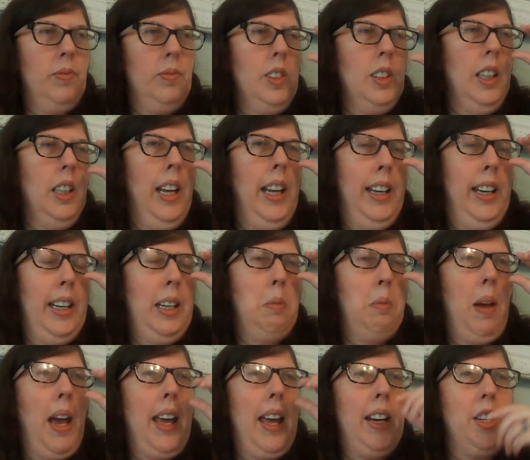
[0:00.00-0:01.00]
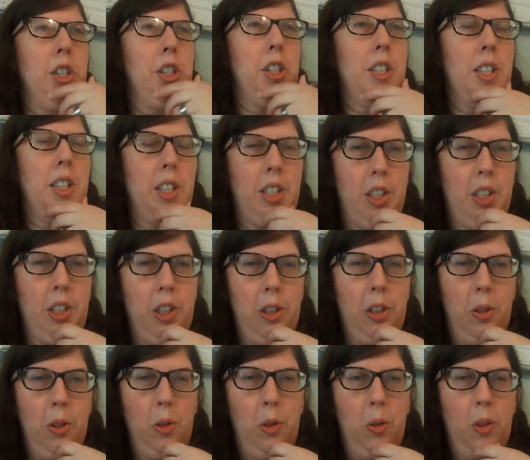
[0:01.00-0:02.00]
And he manages
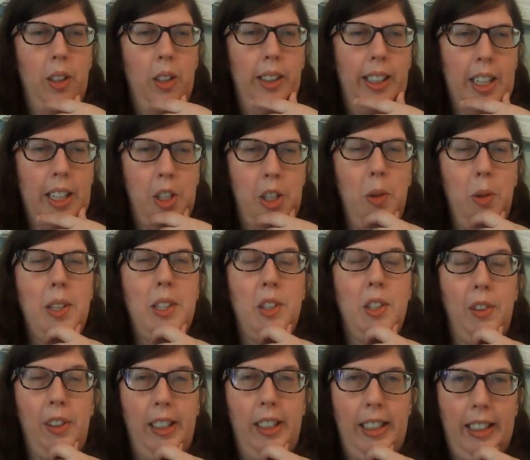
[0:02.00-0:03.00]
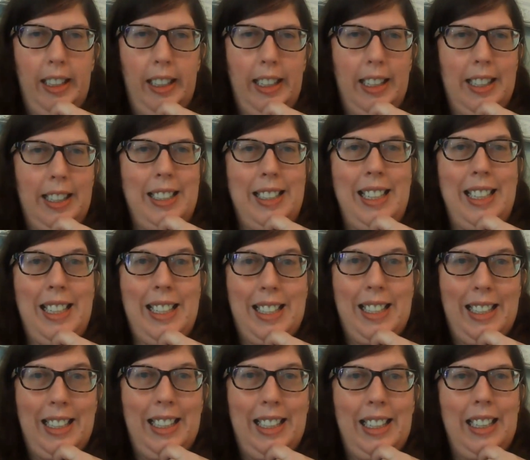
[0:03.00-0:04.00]
to get to his feet. He's
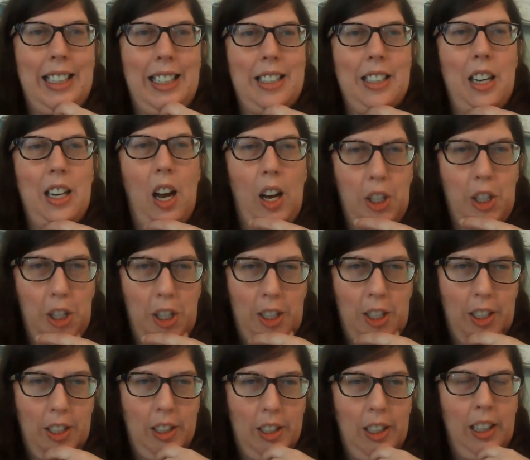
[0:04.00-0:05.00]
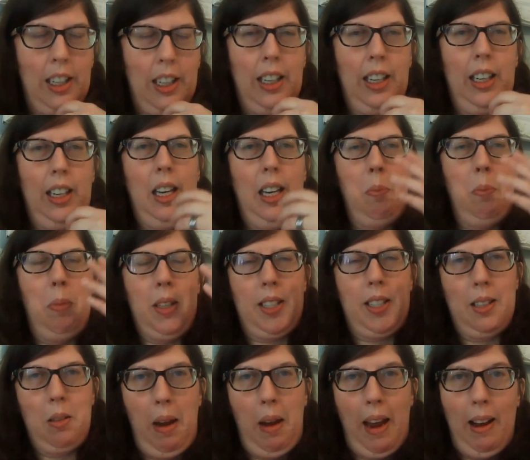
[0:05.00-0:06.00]
dizzy, he's nauseous, but
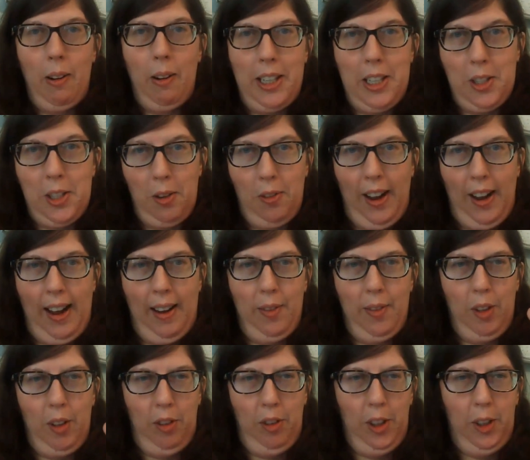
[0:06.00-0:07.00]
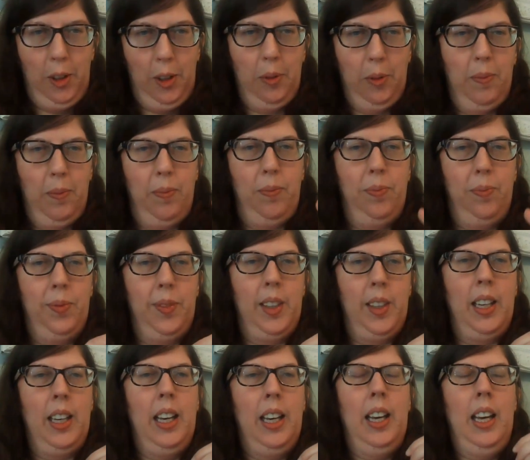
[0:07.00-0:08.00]
somehow he survived the flu.
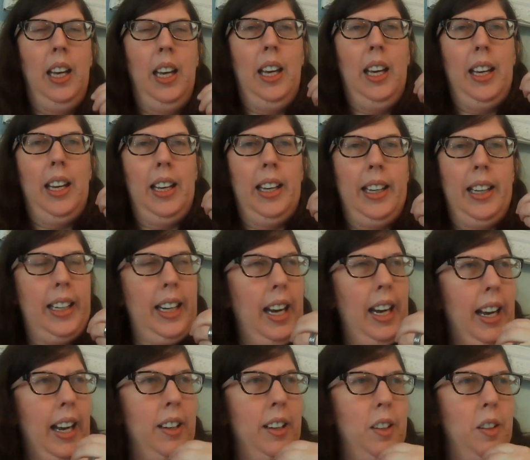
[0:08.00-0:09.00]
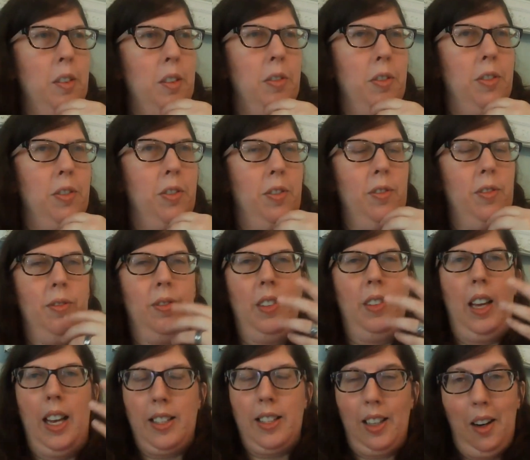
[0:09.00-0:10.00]
He kind of
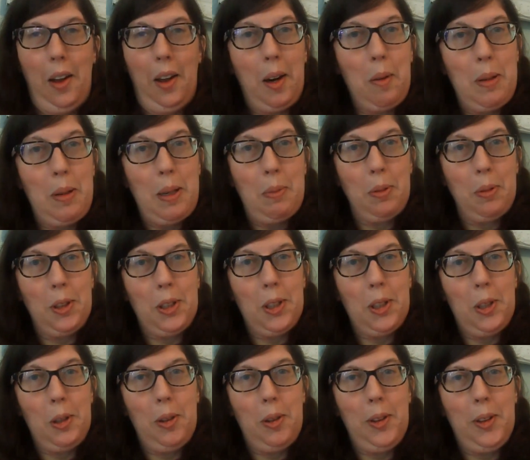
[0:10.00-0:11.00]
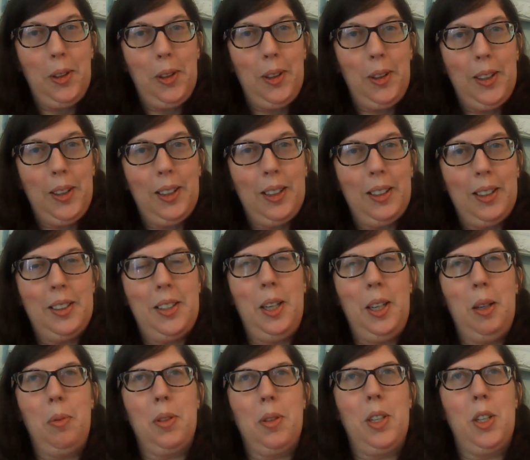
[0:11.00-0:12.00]
as a lot of people do when they're in a
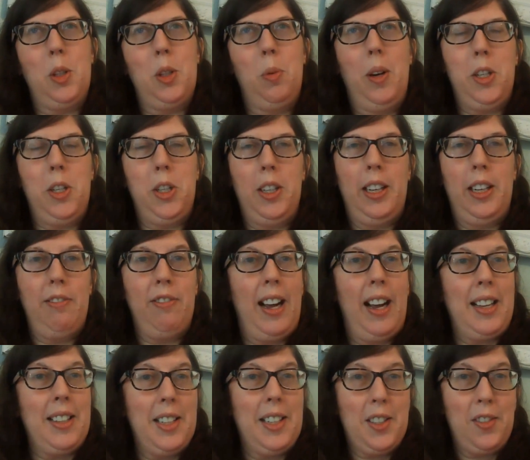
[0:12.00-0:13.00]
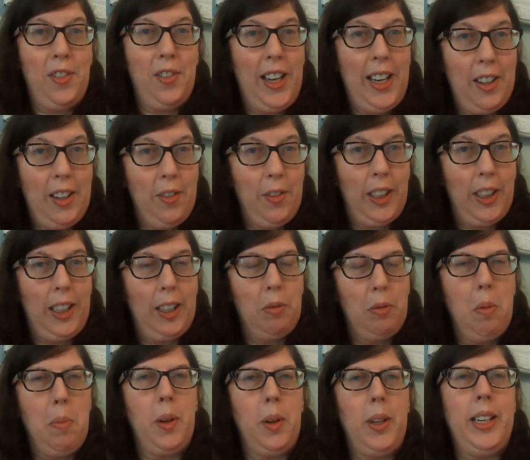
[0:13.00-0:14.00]
terrible situation. He finds his faith. Again,
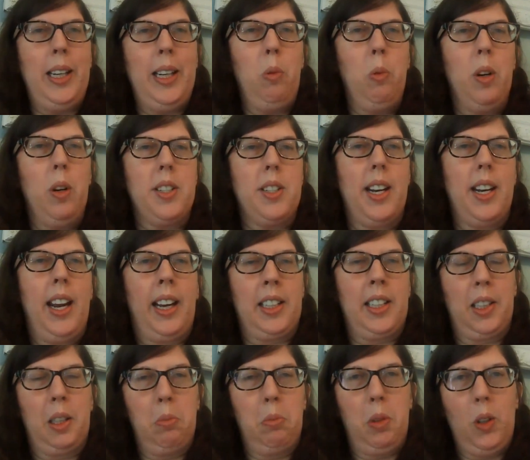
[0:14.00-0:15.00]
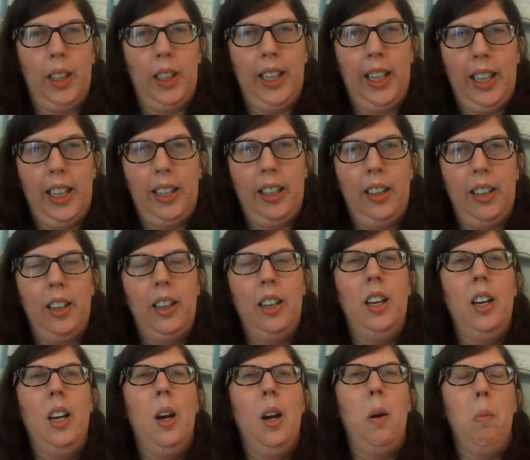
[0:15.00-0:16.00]
remember, he was an excommunicated
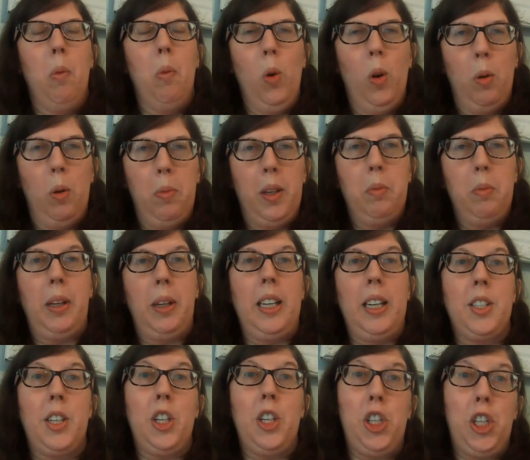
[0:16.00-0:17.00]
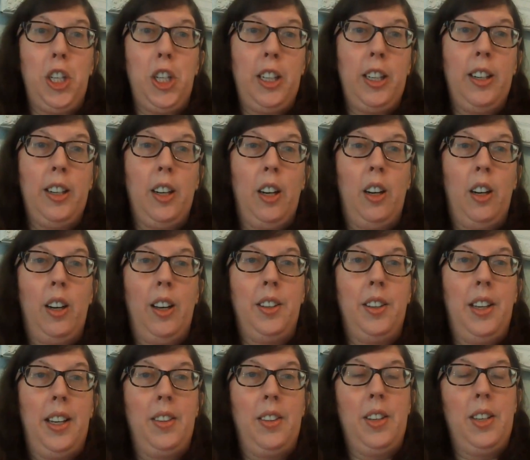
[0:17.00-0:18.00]
Mormon because he cheated on
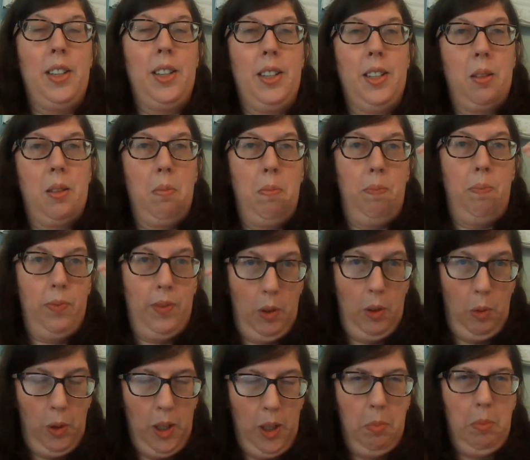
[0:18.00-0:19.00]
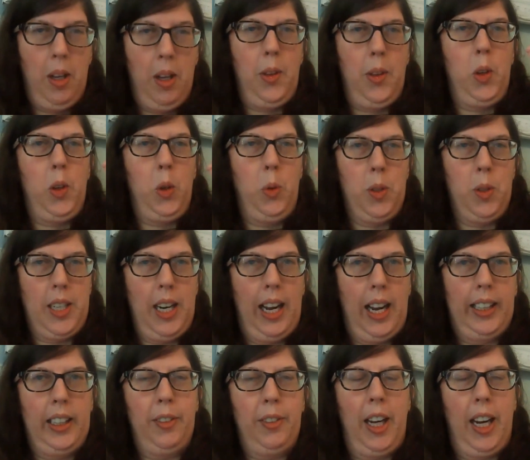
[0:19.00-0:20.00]
Nathan's real mother, who was
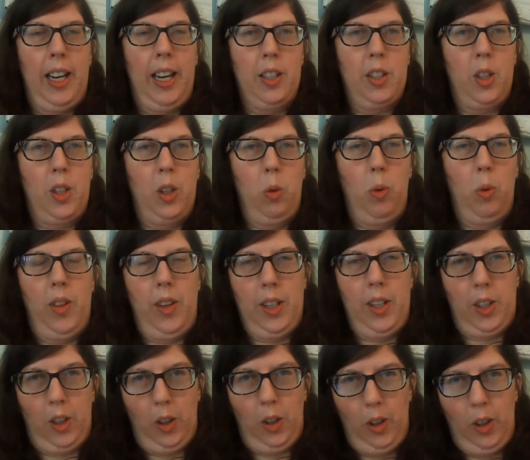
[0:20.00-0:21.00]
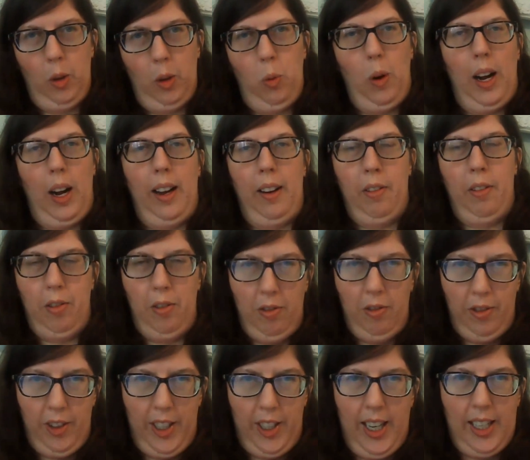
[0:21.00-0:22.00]
dying of cancer, with his current wife,
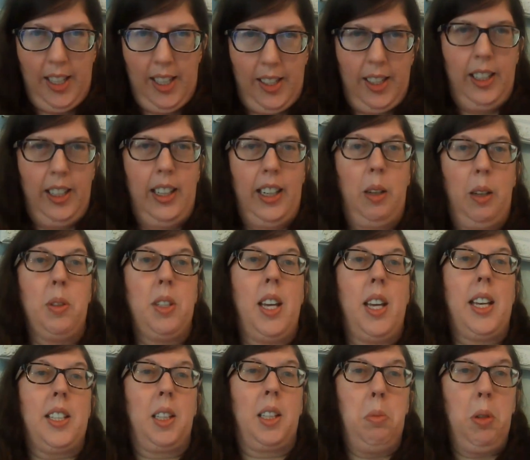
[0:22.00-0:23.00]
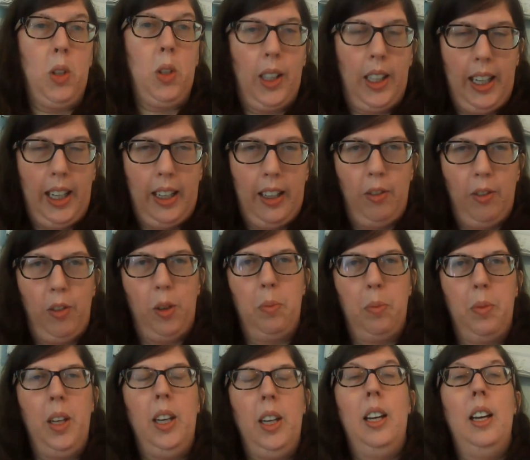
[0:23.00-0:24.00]
Vanessa, and he was excommunicated from
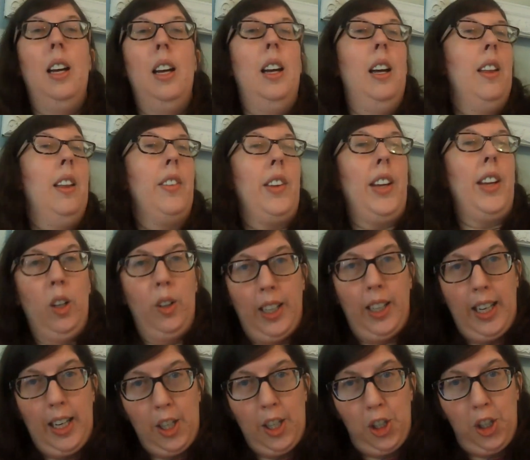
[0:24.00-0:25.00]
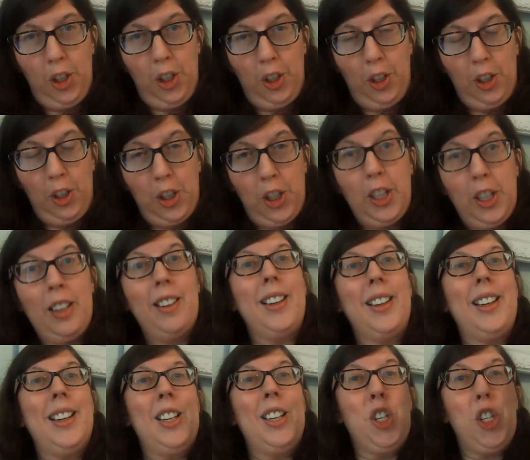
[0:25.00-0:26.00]
the LDS church
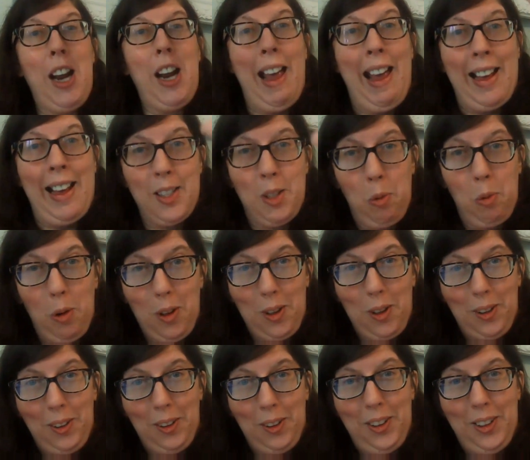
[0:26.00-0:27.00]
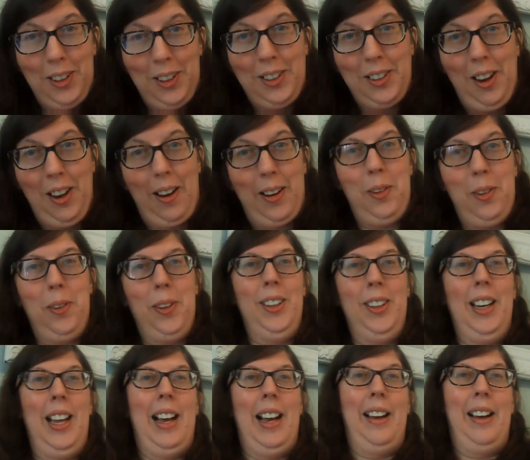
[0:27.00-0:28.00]
in Chad's world, not in real
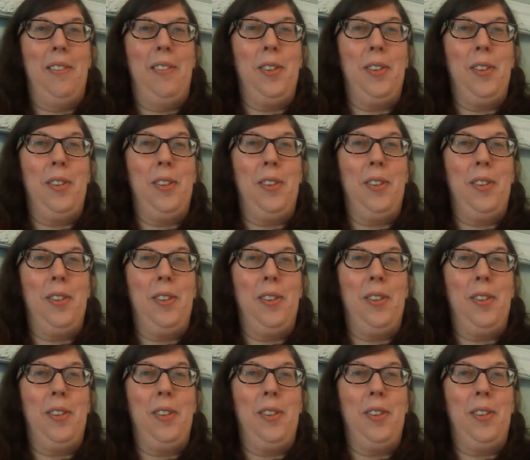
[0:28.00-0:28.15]
life.